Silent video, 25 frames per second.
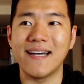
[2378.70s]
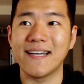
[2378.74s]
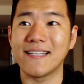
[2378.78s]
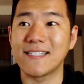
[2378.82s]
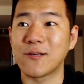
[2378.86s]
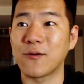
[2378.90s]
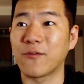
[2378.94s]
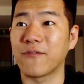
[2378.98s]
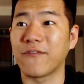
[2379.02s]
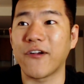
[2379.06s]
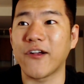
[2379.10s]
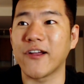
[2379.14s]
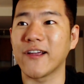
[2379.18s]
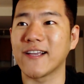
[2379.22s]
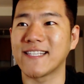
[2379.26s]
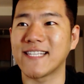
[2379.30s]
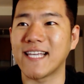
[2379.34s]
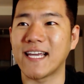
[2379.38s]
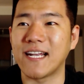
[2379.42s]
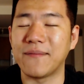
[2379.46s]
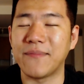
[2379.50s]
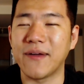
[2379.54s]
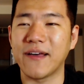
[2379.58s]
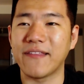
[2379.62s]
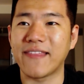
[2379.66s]
So we're very
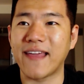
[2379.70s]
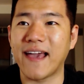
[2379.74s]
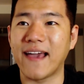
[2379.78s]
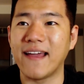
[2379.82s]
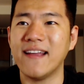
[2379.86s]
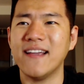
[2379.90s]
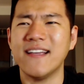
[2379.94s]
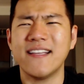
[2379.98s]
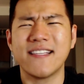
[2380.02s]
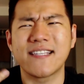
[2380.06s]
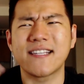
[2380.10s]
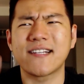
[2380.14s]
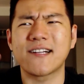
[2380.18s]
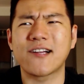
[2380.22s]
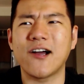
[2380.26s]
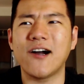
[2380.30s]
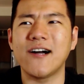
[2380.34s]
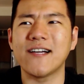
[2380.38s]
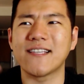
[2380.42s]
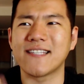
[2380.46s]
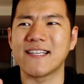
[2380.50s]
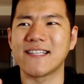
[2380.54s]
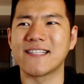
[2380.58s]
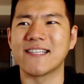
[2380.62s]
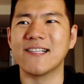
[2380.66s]
excited about that. It's going to
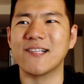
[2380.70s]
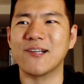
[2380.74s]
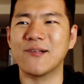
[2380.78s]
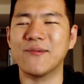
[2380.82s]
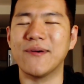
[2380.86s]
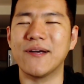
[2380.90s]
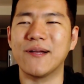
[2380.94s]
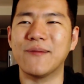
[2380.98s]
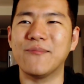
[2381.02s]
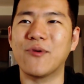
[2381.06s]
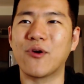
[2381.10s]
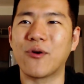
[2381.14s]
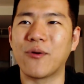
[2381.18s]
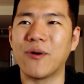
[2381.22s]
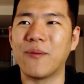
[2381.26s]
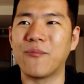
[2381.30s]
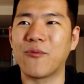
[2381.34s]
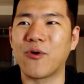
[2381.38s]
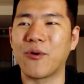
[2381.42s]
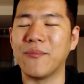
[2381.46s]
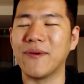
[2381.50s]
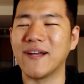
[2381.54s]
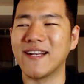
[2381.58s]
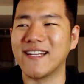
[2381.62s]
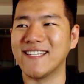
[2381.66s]
cost us a little bit of
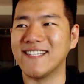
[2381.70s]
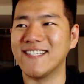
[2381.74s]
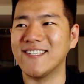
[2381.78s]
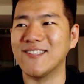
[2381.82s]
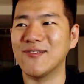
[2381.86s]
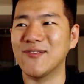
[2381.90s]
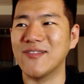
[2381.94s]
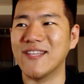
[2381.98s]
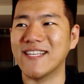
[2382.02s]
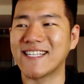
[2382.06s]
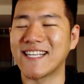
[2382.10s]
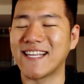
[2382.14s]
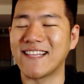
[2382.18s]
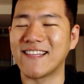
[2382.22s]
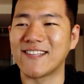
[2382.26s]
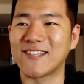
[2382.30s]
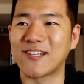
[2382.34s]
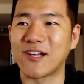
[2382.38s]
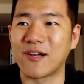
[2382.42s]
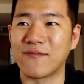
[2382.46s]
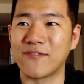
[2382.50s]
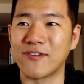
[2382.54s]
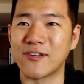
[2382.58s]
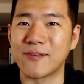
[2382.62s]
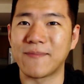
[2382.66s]
more money to do this on the
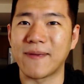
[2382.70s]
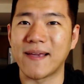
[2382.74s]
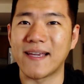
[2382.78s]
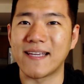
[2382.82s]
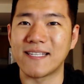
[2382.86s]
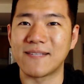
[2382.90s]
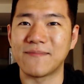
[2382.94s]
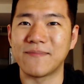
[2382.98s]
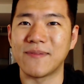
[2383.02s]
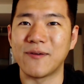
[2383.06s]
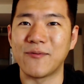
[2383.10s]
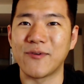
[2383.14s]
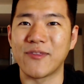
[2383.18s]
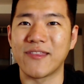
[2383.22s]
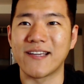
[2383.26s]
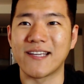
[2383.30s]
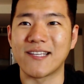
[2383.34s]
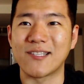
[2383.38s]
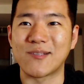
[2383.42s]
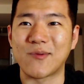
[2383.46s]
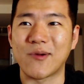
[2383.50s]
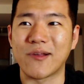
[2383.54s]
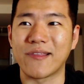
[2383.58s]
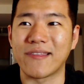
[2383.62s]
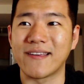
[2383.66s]
server space, but we think
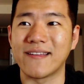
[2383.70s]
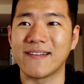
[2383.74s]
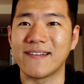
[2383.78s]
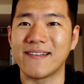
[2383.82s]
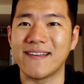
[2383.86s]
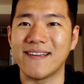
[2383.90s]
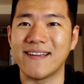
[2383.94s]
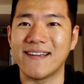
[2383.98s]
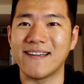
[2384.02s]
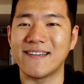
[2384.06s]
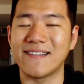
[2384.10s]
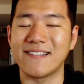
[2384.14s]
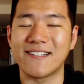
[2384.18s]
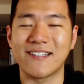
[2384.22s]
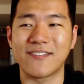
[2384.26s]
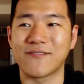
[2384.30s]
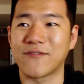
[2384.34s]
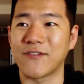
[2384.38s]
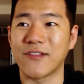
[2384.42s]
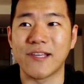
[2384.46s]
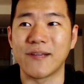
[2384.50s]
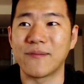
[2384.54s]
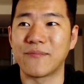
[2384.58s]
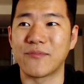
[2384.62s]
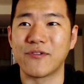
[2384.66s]
it's worth it just
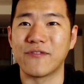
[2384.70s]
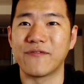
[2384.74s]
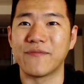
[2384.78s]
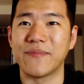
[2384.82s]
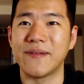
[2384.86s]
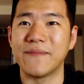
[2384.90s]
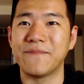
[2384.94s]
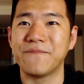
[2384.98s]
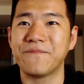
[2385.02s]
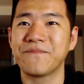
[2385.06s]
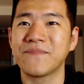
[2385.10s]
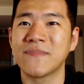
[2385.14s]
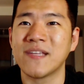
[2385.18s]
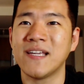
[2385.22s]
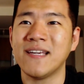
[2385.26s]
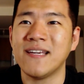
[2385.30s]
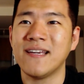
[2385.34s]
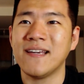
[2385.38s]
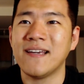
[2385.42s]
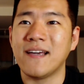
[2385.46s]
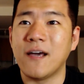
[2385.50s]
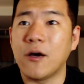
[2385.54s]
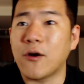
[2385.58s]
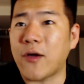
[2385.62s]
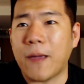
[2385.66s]
for the improvement.
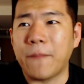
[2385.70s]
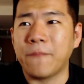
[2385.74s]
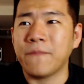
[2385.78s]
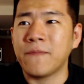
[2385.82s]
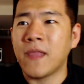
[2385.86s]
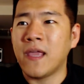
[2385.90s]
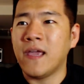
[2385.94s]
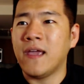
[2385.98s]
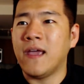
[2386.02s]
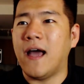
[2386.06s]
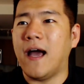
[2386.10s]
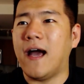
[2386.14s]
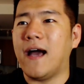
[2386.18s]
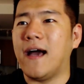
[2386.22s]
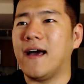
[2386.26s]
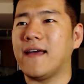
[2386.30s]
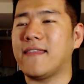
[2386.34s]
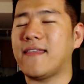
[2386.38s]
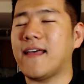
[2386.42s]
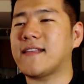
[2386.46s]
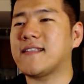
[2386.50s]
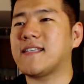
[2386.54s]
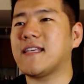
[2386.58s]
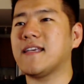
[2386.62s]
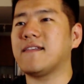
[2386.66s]
Okay,
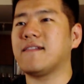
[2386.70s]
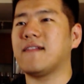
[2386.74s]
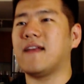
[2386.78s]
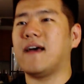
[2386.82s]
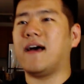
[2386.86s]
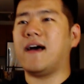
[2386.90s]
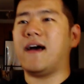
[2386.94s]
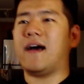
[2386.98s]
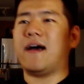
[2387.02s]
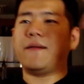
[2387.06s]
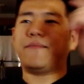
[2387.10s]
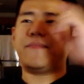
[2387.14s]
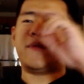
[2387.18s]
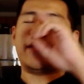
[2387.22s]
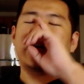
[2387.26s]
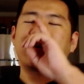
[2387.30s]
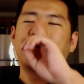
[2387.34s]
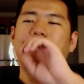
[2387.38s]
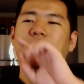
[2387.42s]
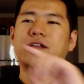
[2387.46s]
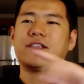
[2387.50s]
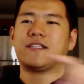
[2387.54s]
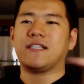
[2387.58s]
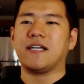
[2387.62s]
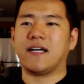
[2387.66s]
that's it. I'm not
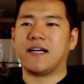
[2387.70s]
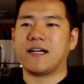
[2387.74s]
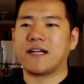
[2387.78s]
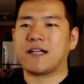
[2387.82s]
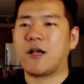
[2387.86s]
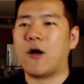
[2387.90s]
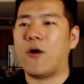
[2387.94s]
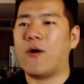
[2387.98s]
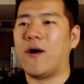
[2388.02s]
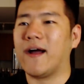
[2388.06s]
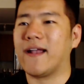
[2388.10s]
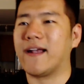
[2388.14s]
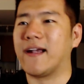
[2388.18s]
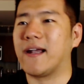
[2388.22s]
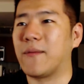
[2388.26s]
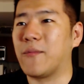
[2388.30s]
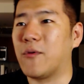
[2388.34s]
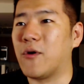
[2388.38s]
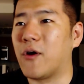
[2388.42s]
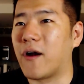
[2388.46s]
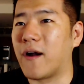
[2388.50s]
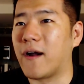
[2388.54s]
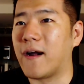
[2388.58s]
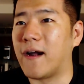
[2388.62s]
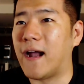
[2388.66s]
going to go on
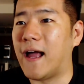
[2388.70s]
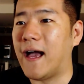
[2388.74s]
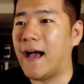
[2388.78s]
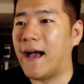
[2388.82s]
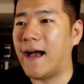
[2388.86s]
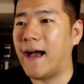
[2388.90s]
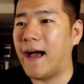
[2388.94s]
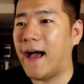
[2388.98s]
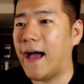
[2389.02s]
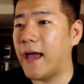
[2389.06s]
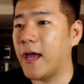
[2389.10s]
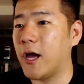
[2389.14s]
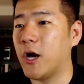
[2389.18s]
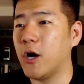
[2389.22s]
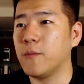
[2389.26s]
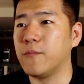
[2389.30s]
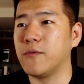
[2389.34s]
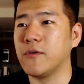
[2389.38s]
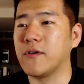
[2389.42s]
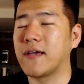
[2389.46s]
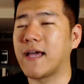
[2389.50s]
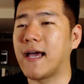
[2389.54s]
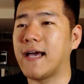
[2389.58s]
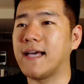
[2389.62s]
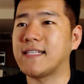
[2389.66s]
anymore. I hope
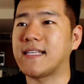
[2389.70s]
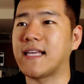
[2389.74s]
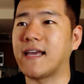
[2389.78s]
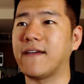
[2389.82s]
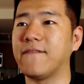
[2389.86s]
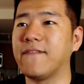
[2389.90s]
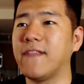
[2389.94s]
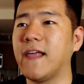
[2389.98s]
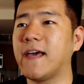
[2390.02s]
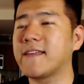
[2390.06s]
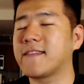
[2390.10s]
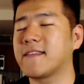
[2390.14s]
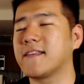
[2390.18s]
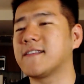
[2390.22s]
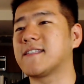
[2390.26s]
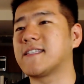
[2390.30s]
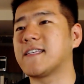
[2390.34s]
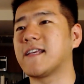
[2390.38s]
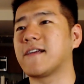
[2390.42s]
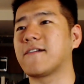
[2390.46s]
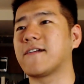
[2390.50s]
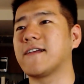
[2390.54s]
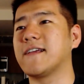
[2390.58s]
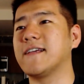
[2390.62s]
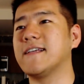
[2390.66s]
you guys have liked the
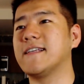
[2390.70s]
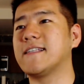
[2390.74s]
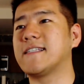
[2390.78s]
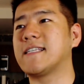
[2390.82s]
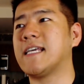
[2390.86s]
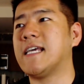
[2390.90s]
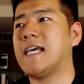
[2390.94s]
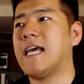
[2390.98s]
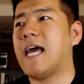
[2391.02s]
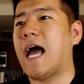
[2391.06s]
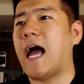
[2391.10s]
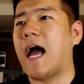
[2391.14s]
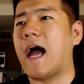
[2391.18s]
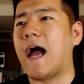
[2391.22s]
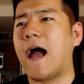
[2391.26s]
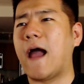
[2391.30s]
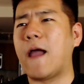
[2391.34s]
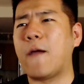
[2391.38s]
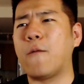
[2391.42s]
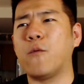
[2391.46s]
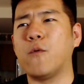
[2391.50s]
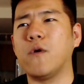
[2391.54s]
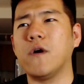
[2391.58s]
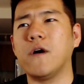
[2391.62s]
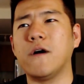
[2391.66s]
series.
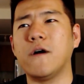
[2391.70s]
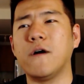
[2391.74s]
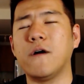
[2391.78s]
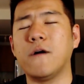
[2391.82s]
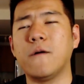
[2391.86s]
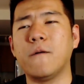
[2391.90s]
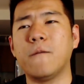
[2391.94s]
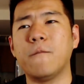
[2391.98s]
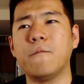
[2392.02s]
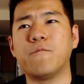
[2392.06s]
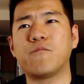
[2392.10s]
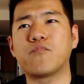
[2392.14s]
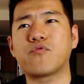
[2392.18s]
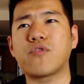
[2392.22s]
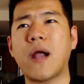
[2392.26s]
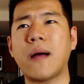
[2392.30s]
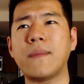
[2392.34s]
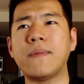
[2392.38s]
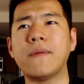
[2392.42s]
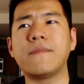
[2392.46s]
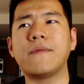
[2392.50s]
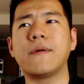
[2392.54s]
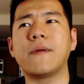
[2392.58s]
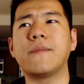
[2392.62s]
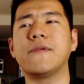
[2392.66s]
I will
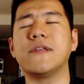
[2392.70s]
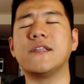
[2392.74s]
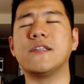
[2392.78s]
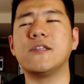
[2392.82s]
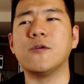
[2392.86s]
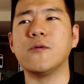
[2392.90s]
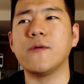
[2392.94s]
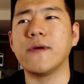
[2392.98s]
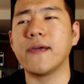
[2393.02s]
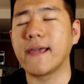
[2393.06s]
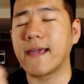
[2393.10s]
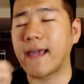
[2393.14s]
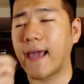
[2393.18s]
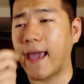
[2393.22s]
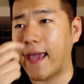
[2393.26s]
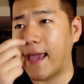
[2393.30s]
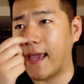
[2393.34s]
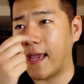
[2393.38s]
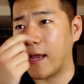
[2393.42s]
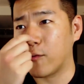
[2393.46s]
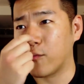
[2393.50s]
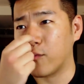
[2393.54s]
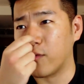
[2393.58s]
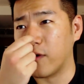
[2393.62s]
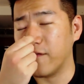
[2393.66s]
probably be doing
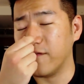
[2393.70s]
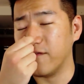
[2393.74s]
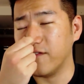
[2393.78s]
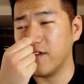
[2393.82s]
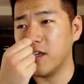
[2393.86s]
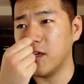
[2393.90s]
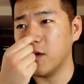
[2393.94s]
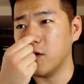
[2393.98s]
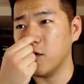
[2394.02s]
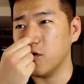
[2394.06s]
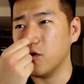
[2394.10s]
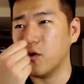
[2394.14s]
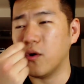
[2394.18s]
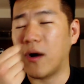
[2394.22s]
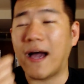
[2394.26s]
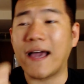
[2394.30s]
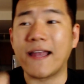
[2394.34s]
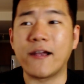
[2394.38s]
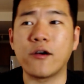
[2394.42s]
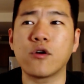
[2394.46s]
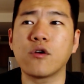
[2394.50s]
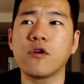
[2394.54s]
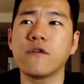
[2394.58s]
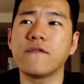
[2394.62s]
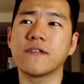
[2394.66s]
a review. I
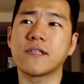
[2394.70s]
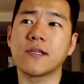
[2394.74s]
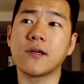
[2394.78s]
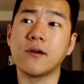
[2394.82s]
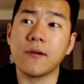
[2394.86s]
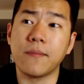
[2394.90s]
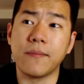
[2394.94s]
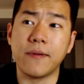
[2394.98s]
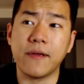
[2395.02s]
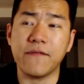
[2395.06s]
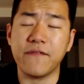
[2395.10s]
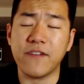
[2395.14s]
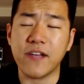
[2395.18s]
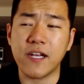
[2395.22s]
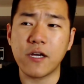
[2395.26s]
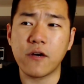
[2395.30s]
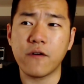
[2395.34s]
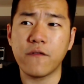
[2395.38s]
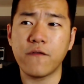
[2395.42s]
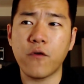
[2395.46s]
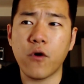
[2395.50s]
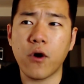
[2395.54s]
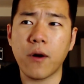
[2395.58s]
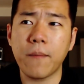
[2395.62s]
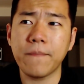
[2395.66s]
don't know if it's going to be in
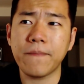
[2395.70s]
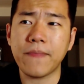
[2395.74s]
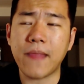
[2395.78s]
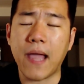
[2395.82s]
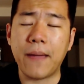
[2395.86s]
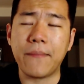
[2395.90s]
video form.